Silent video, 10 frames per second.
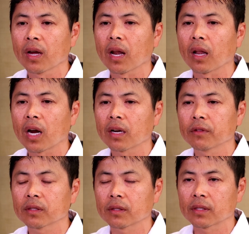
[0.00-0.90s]
A lot of
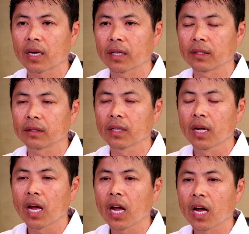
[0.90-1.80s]
the societies
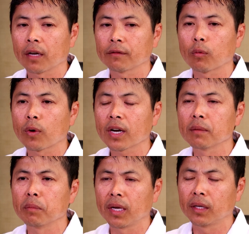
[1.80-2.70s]
have
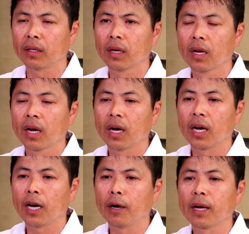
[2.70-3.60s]
recommend,
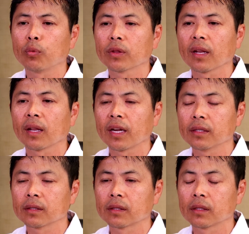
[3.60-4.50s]
and with the
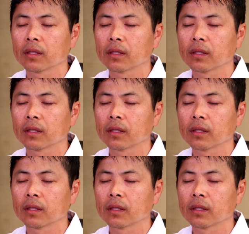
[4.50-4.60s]
latest